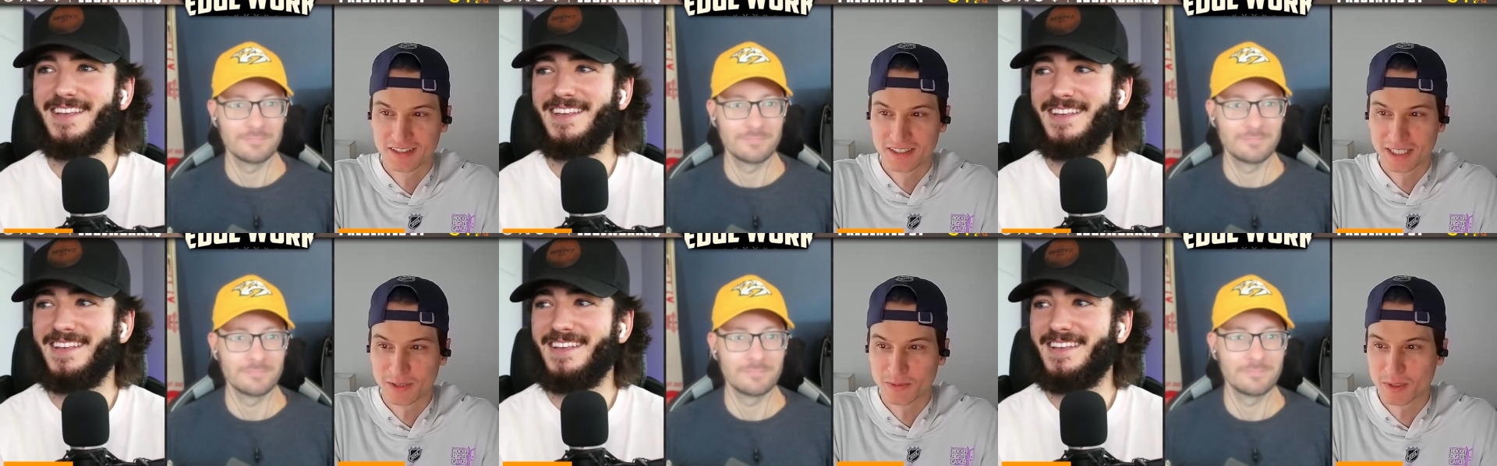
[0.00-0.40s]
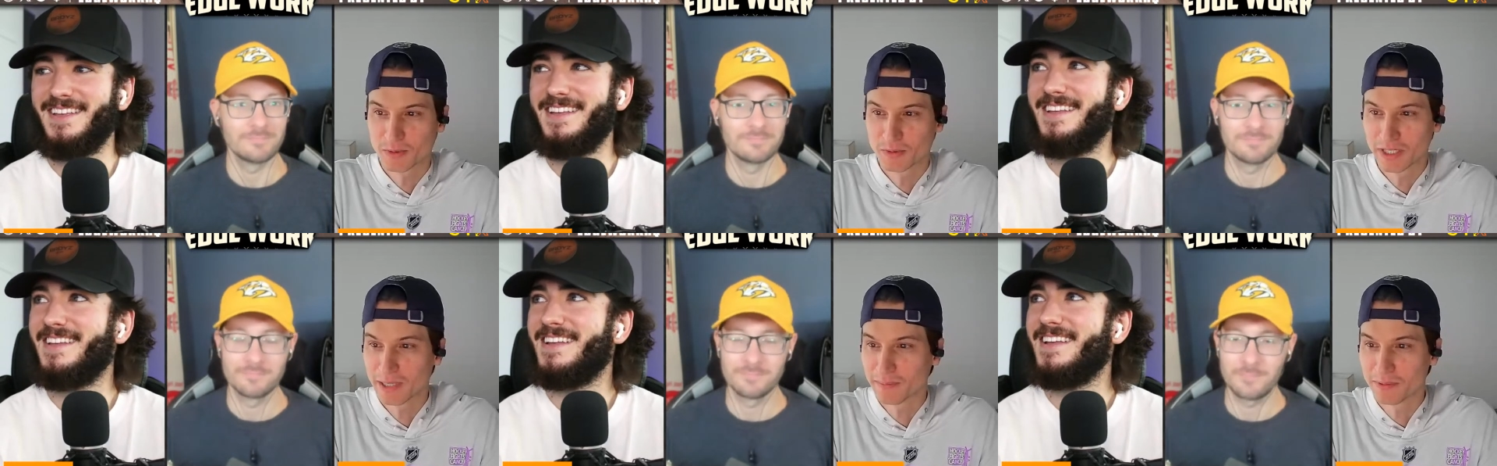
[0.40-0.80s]
Speaker 1: Yeah,
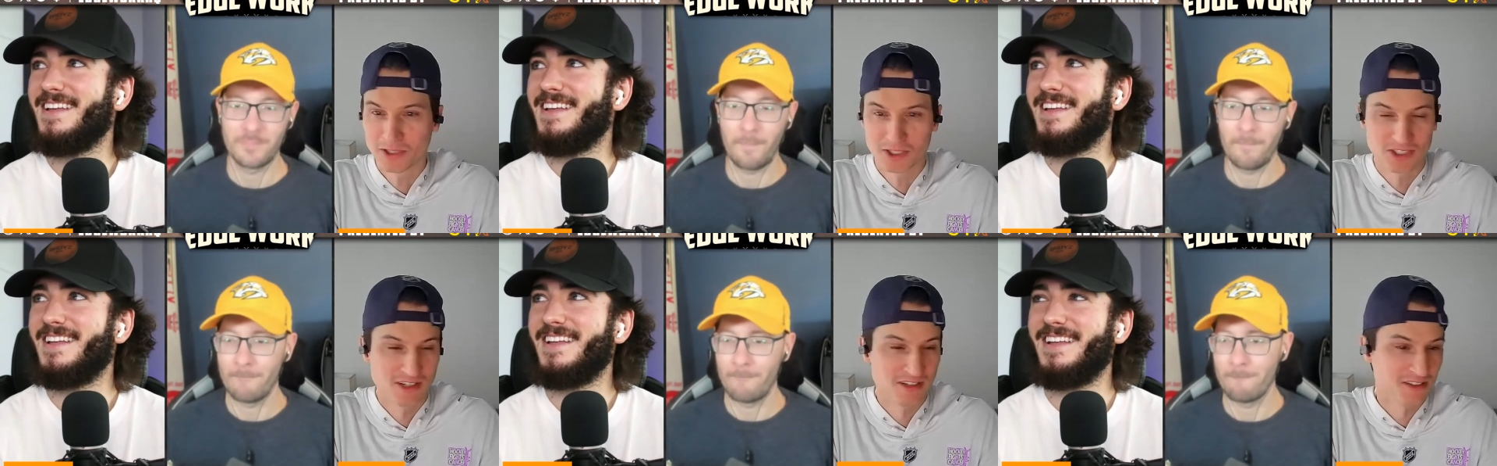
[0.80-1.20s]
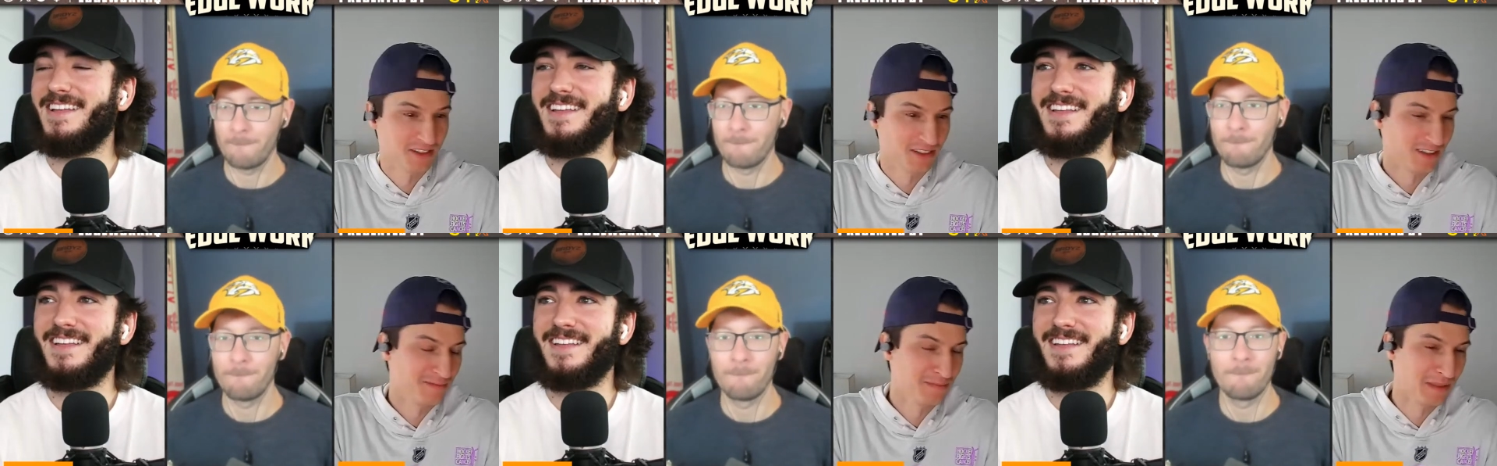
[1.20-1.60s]
while we're at pushing other
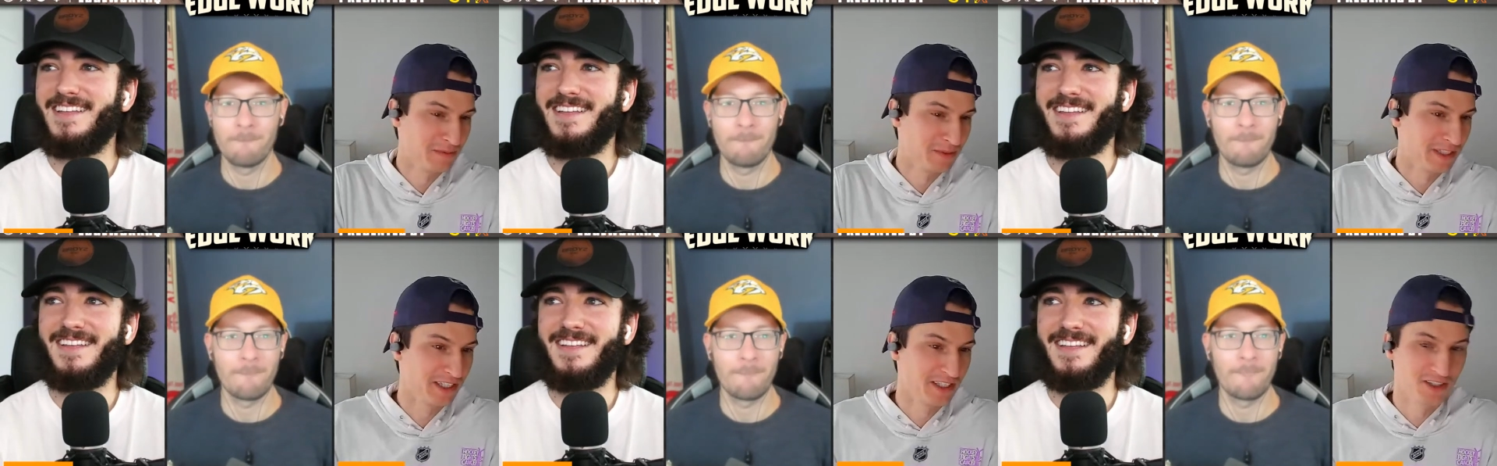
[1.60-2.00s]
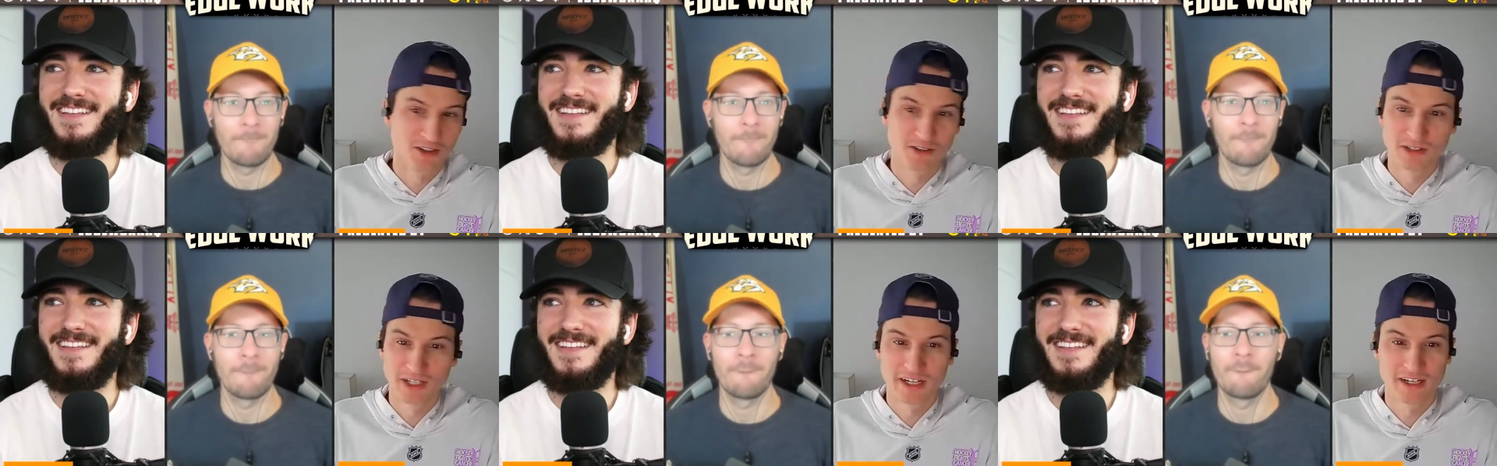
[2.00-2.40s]
stuff, maybe we could
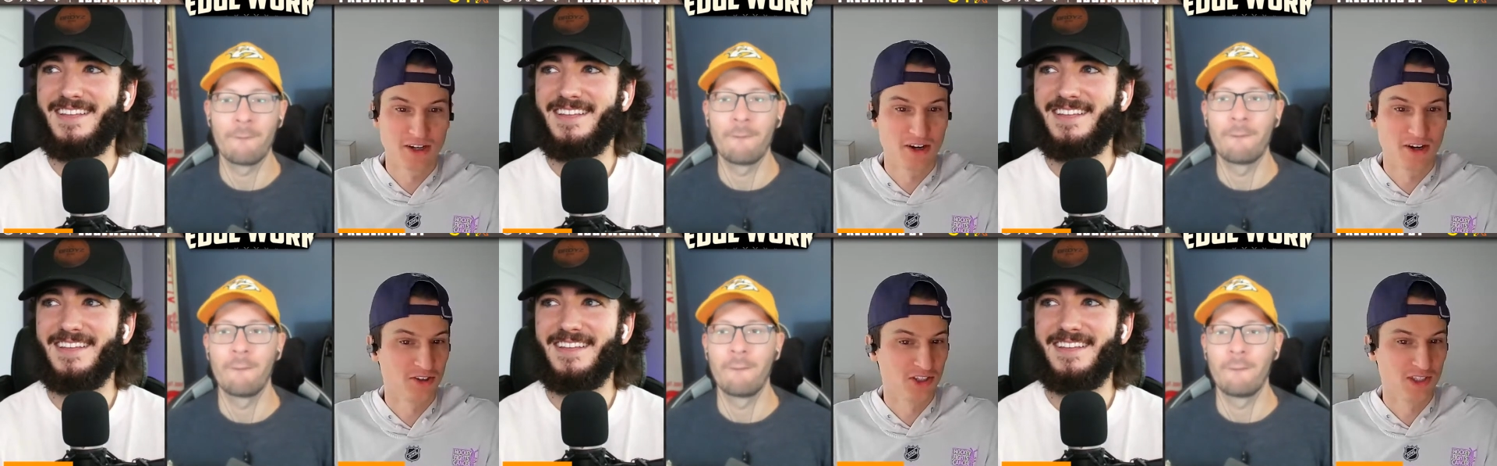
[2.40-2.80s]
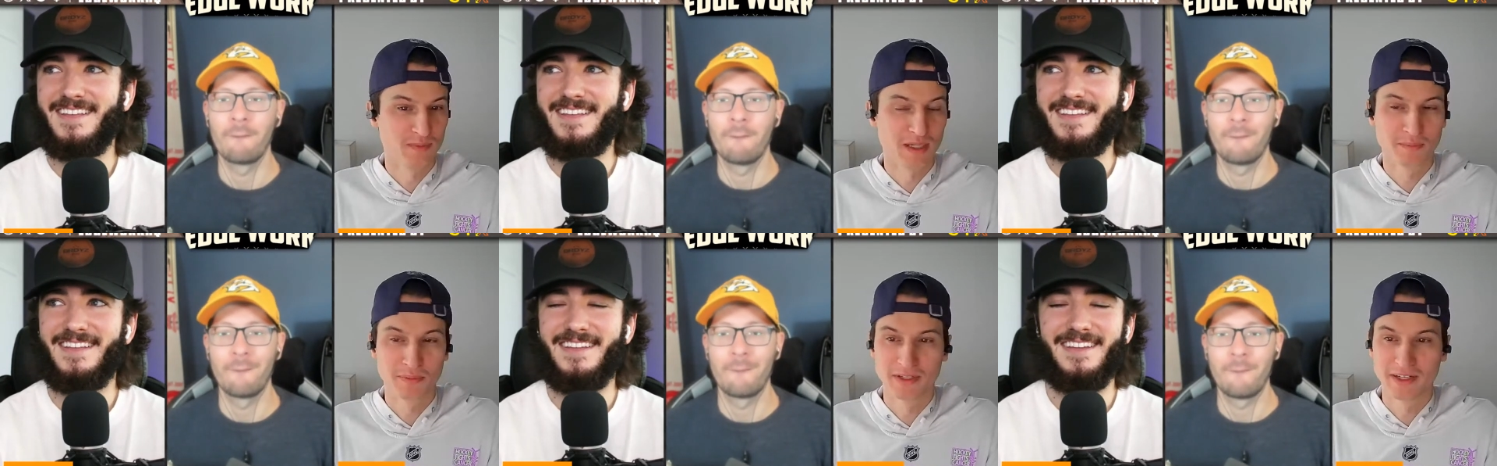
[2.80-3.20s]
go get an article
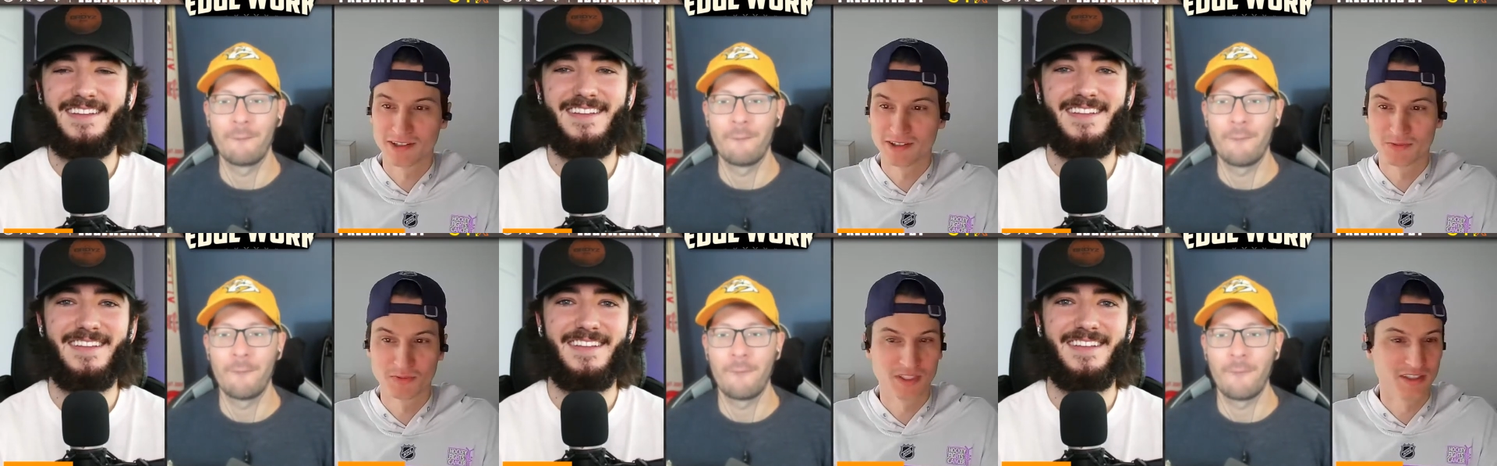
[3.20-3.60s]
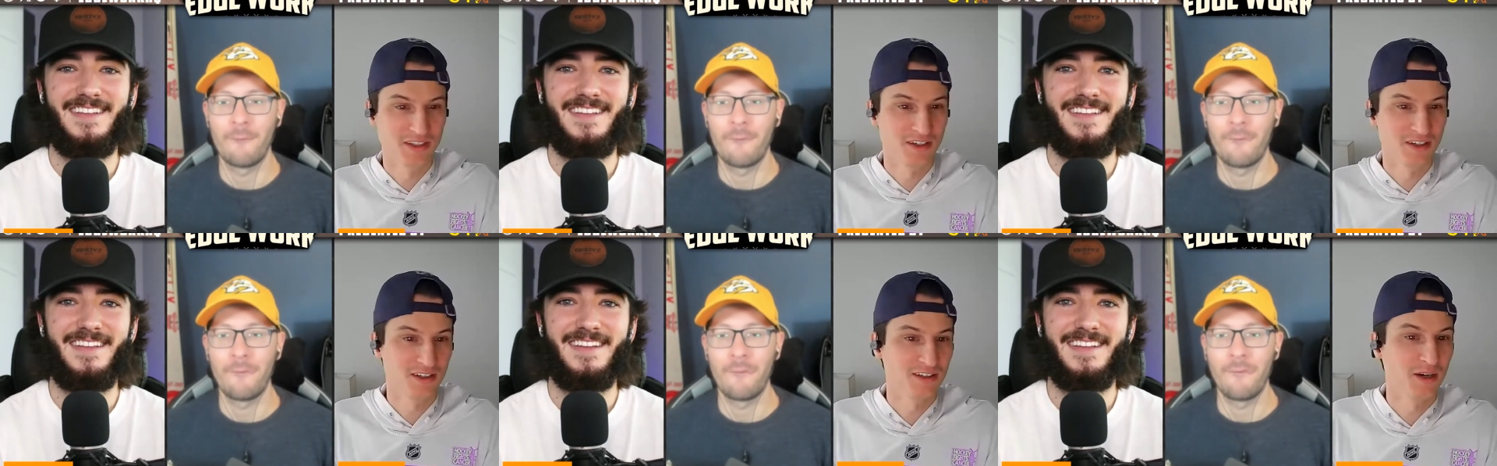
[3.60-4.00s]
about Panarin winning
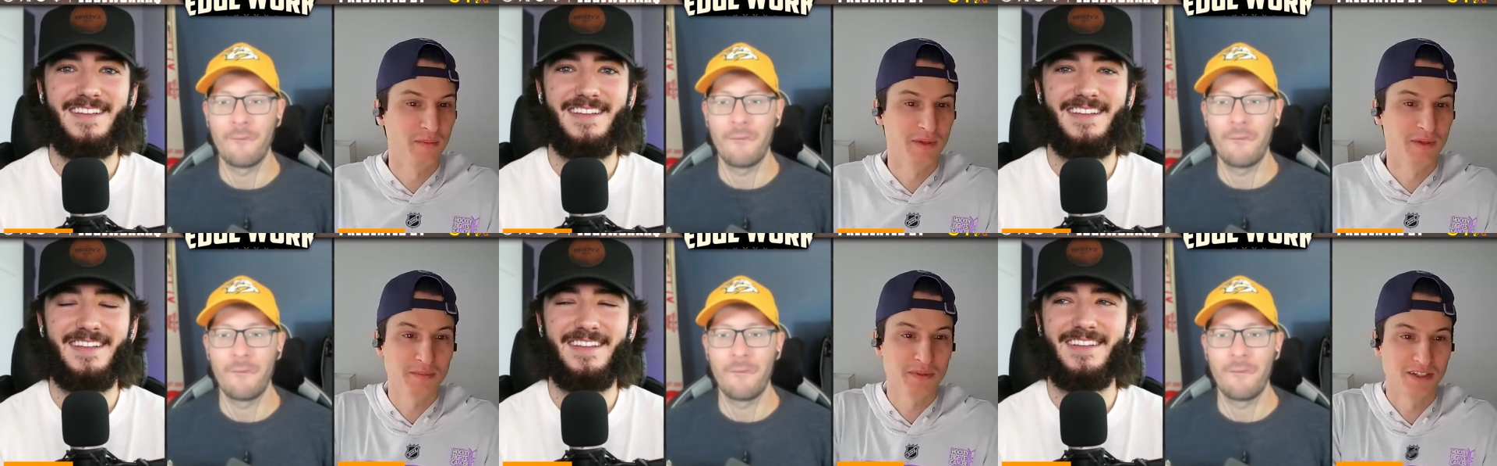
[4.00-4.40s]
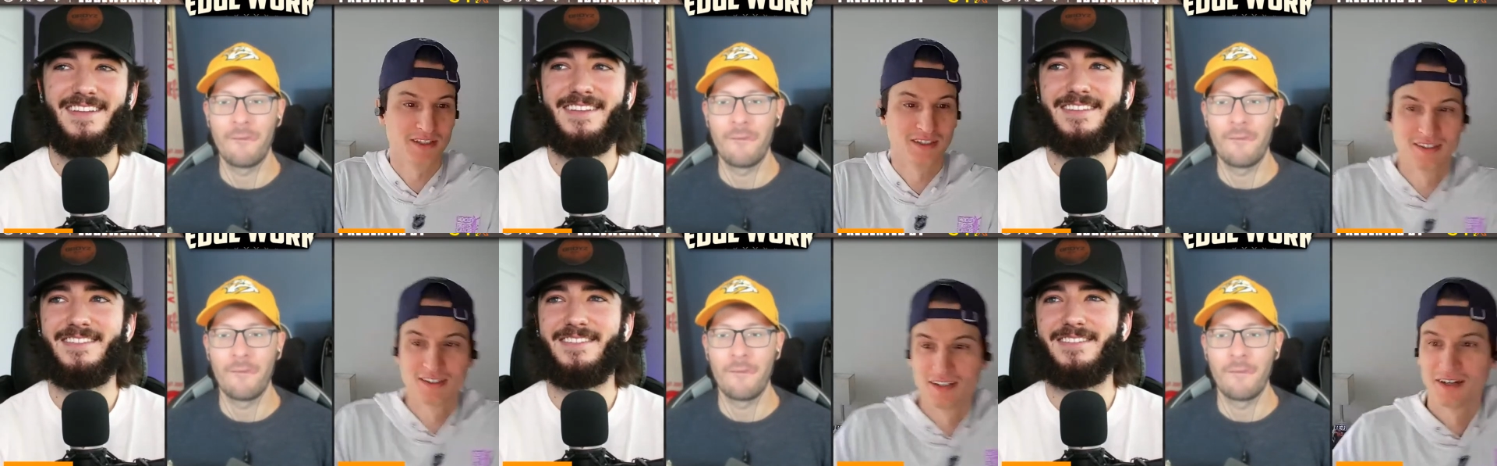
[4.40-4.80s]
the Hart coming up
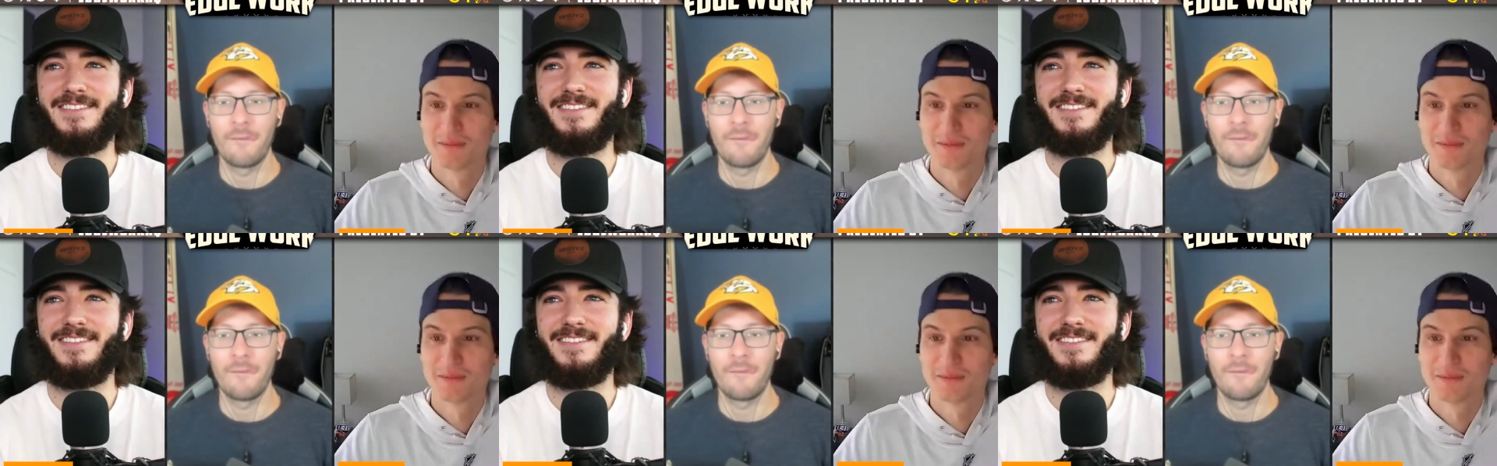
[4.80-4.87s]
here.